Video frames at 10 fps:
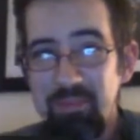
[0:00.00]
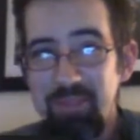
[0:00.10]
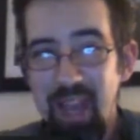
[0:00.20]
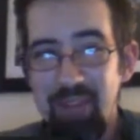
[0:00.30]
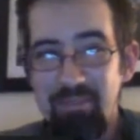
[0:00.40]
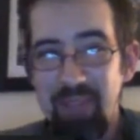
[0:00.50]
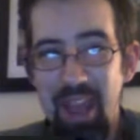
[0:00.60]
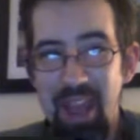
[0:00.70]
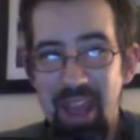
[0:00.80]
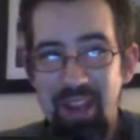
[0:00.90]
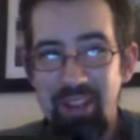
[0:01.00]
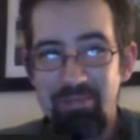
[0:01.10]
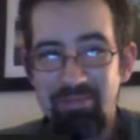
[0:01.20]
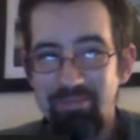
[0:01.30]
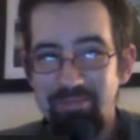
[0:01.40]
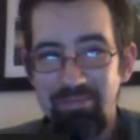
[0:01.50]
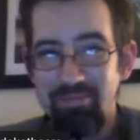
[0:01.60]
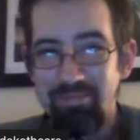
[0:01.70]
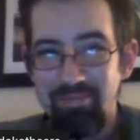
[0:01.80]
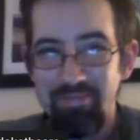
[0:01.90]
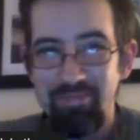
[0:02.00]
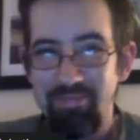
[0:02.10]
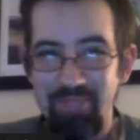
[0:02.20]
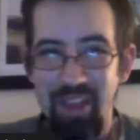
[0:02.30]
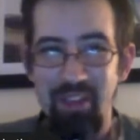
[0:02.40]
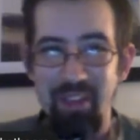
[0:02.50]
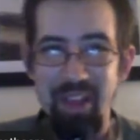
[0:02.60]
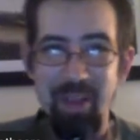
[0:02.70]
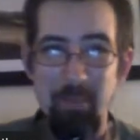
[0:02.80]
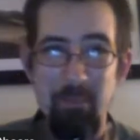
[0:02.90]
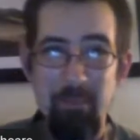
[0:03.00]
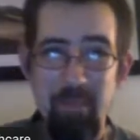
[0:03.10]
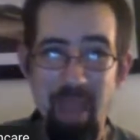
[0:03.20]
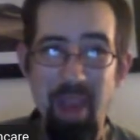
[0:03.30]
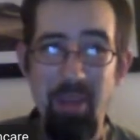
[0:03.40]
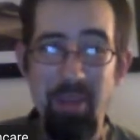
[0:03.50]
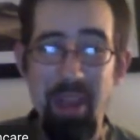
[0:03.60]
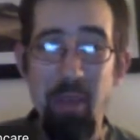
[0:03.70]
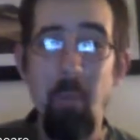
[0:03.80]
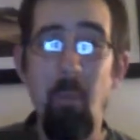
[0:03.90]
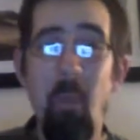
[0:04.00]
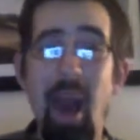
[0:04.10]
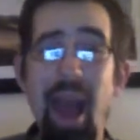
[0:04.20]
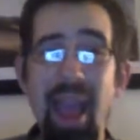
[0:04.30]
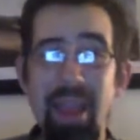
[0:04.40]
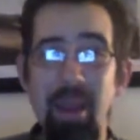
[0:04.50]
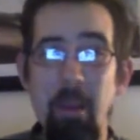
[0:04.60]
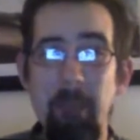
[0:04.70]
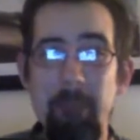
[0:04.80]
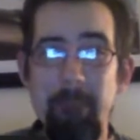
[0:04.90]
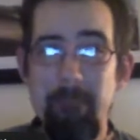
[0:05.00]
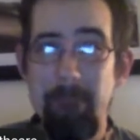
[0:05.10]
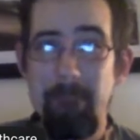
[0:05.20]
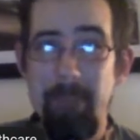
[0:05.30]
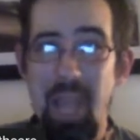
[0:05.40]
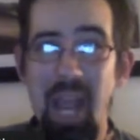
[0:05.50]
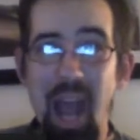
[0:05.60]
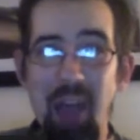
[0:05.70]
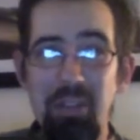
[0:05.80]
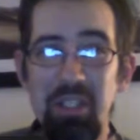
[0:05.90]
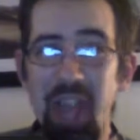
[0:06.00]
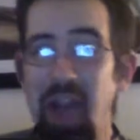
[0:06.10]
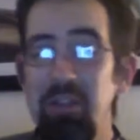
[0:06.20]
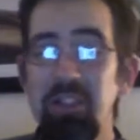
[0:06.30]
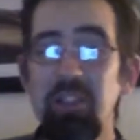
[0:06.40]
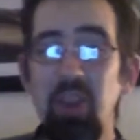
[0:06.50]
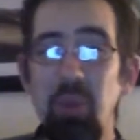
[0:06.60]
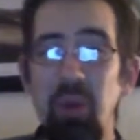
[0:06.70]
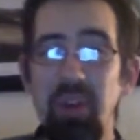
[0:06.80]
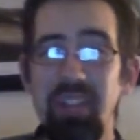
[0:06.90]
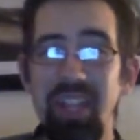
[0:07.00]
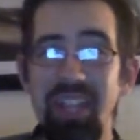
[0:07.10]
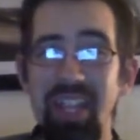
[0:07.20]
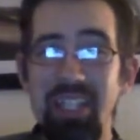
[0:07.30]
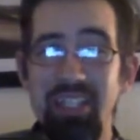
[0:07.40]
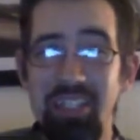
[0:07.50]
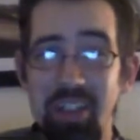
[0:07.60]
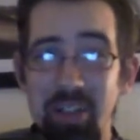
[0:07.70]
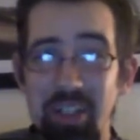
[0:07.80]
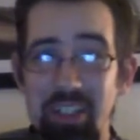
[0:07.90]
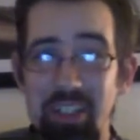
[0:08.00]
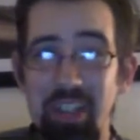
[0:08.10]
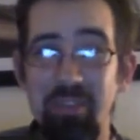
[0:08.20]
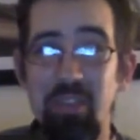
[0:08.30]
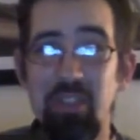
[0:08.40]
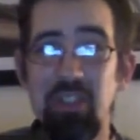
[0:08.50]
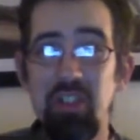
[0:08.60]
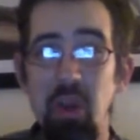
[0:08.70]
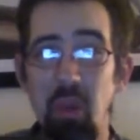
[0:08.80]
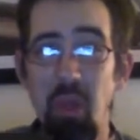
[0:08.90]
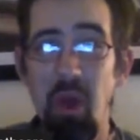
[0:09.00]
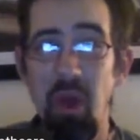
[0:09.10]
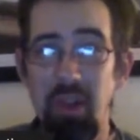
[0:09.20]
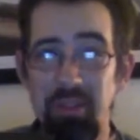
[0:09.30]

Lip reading: Yeah, I didn't. I don't get it. I don't get it. Why? And how did Joe Rogan take that seriously for so long?